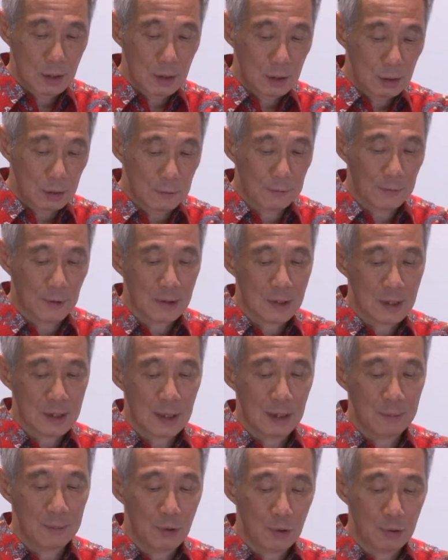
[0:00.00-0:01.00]
to
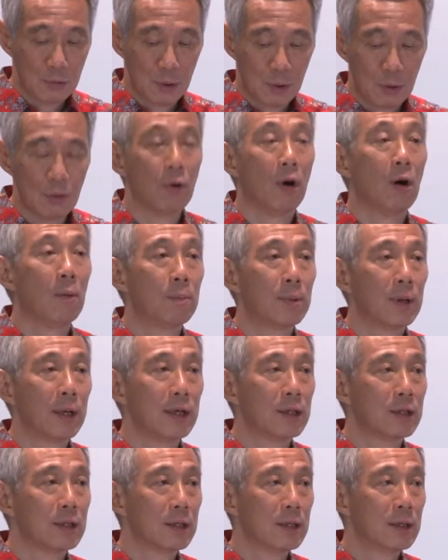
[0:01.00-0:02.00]
foster mutual
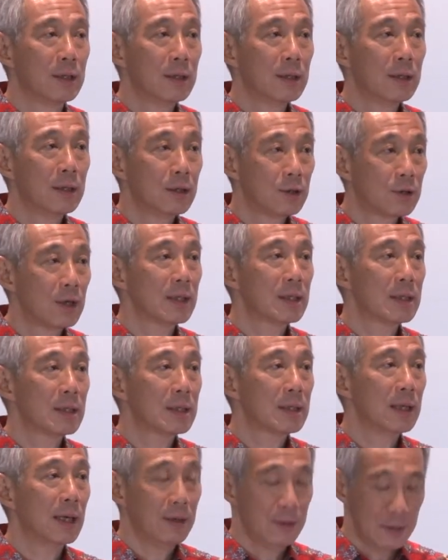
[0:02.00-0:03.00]
cooperation, trust,
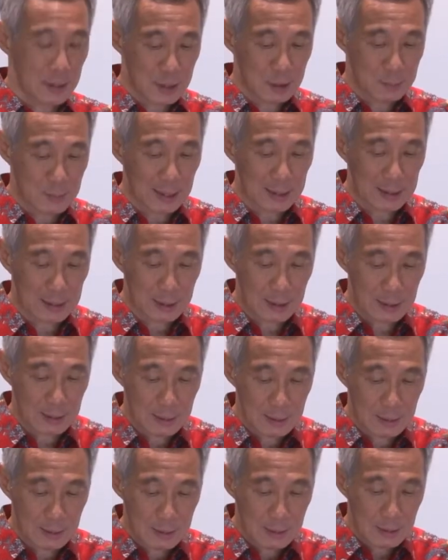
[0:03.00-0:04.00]
and respect.
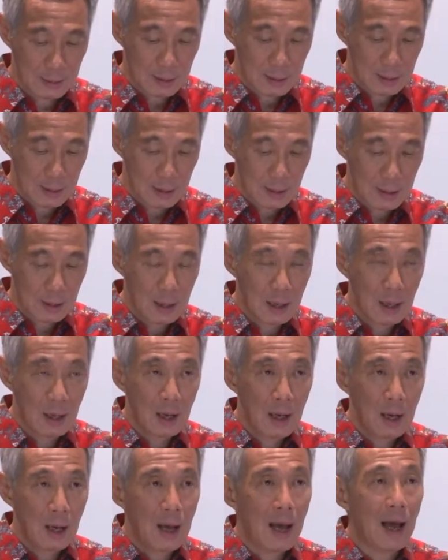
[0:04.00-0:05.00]

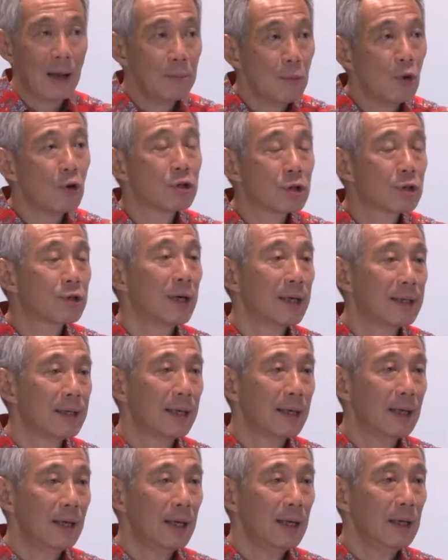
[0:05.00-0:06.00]
And most
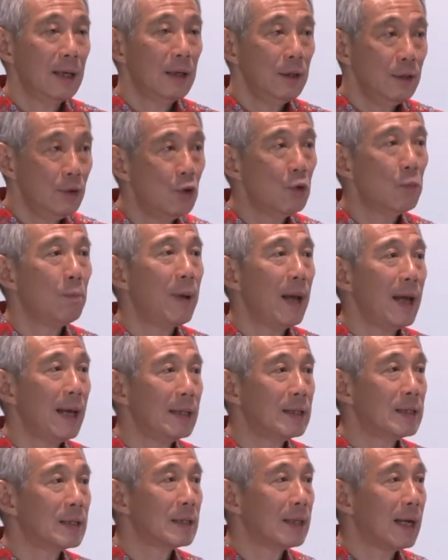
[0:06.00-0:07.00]
critically,
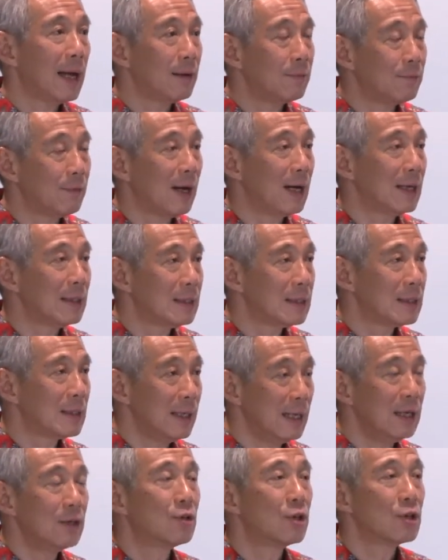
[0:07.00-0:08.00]
UPAGE advanced
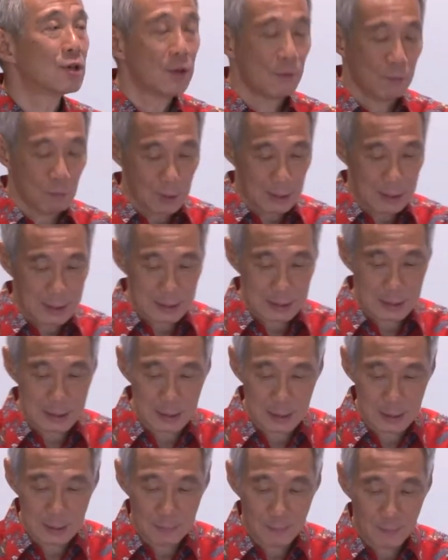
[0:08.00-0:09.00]
the interests of
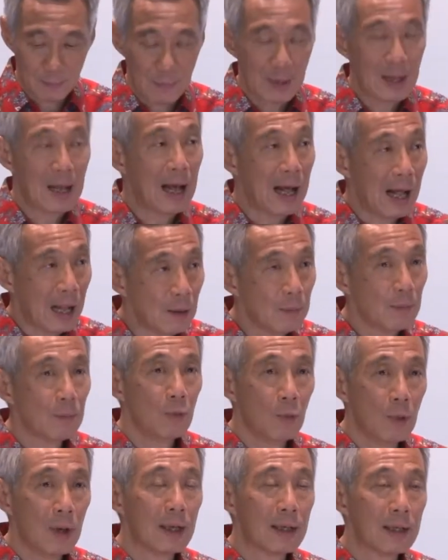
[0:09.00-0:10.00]
workers,
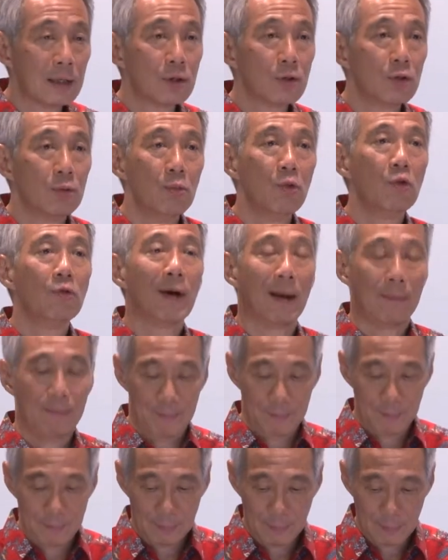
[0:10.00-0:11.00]
helped workers to move
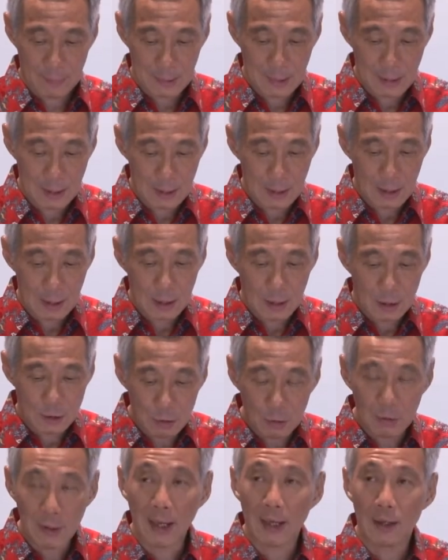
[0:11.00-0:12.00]
up,
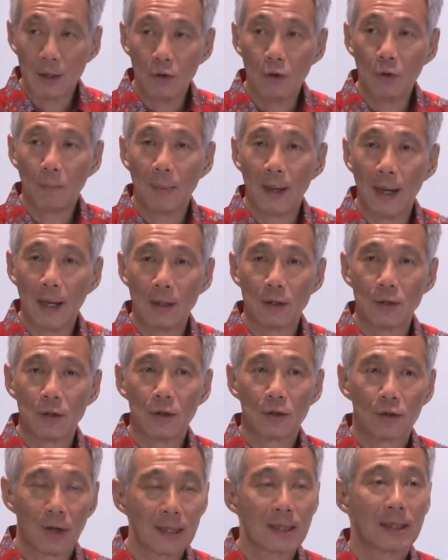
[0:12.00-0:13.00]
so that
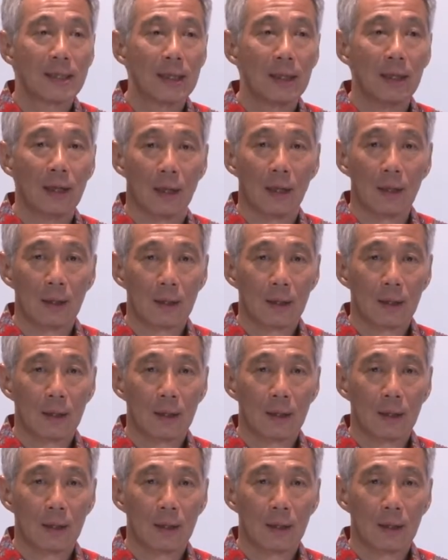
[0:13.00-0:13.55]
UPAGE trusted the